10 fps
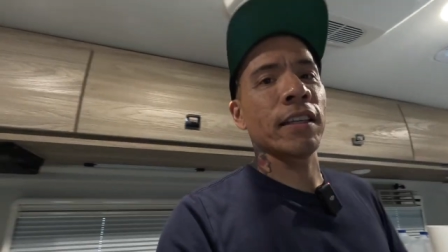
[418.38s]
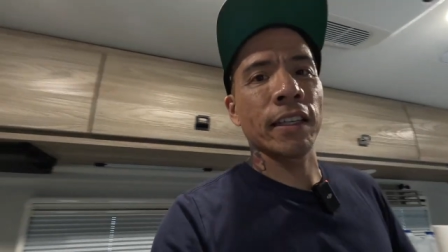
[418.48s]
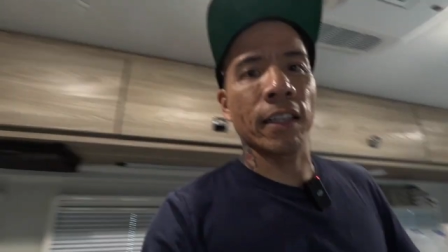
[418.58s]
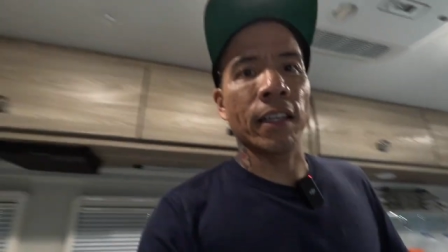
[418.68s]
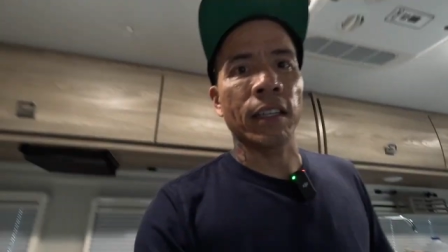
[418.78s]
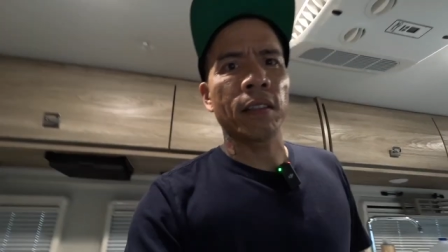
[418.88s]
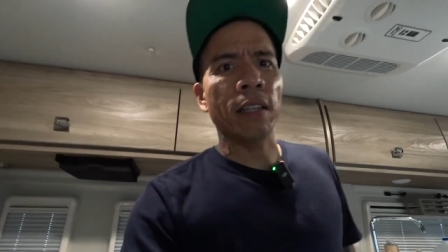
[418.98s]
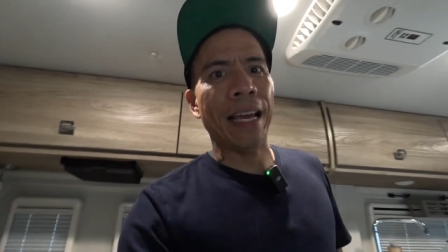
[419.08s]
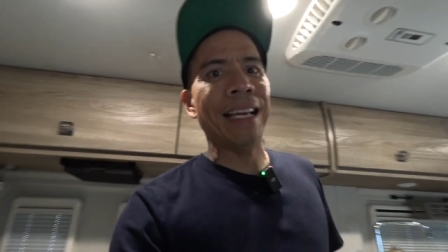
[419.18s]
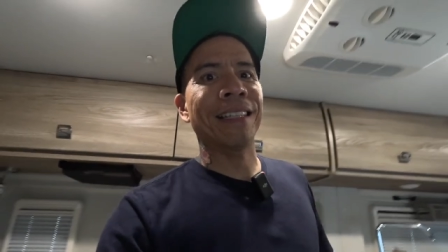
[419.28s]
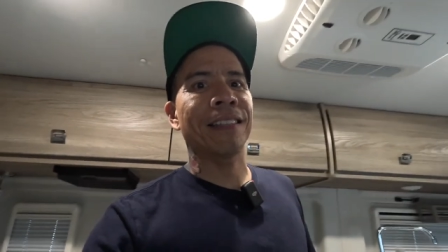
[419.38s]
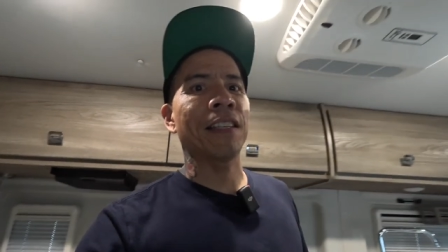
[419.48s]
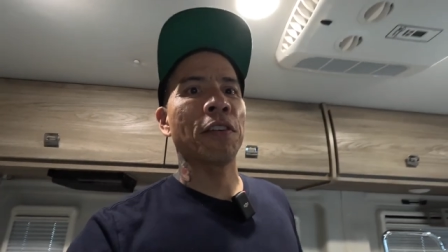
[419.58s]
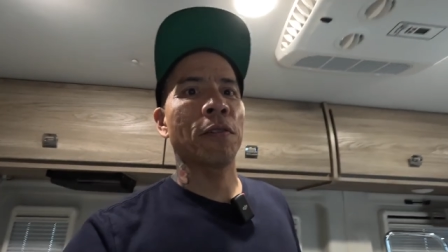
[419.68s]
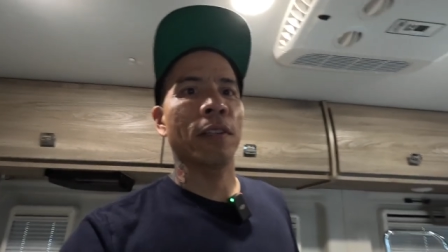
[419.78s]
the uh, A
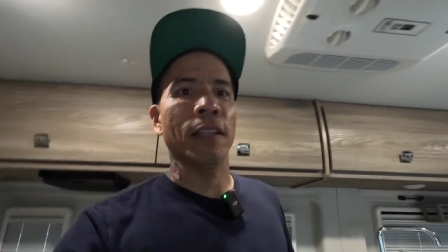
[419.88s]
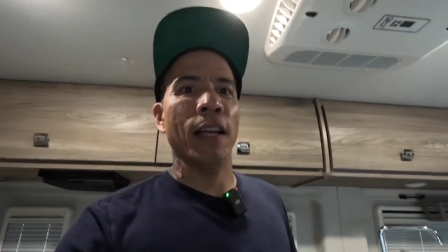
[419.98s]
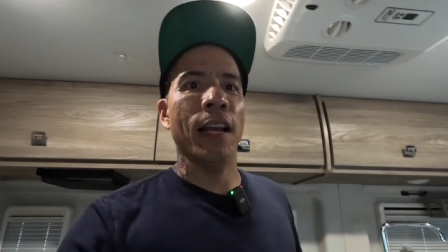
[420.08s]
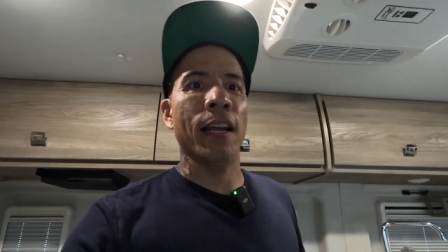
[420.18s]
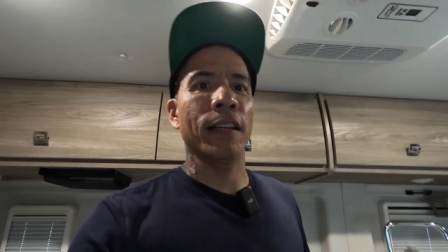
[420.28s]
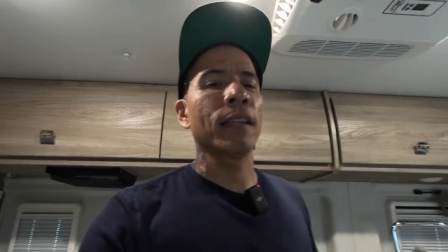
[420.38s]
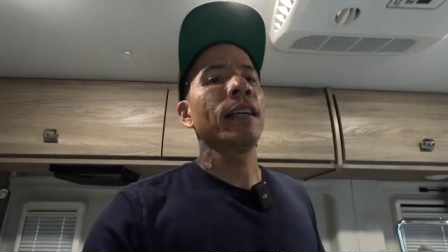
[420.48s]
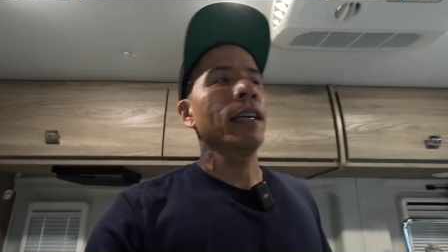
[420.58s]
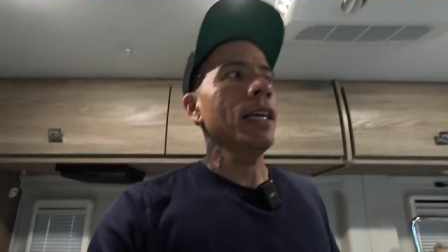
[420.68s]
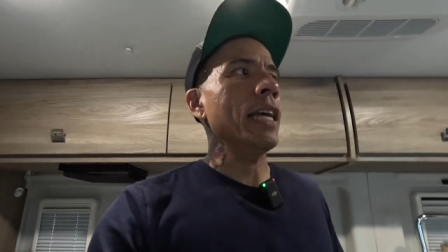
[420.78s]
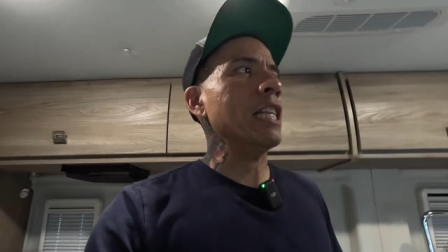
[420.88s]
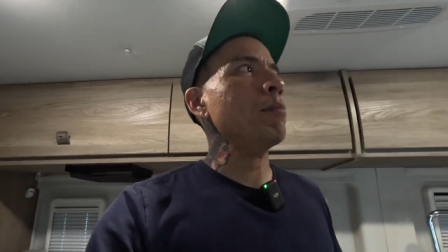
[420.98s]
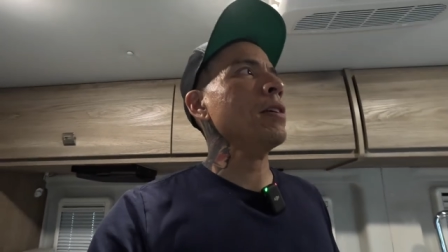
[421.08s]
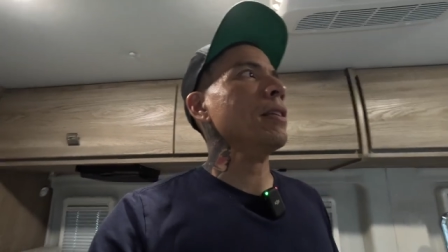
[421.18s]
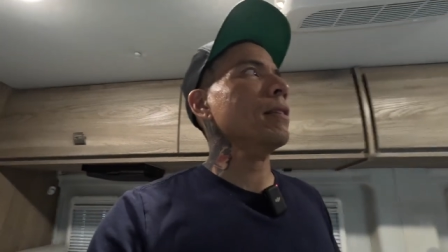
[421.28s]
C unit, and it's
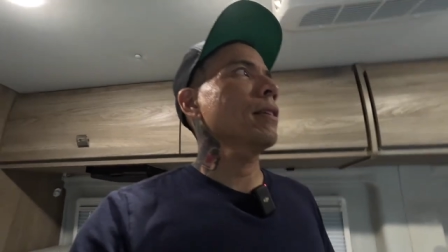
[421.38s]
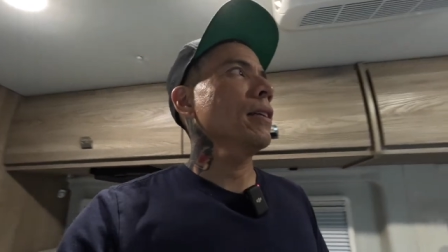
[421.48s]
been,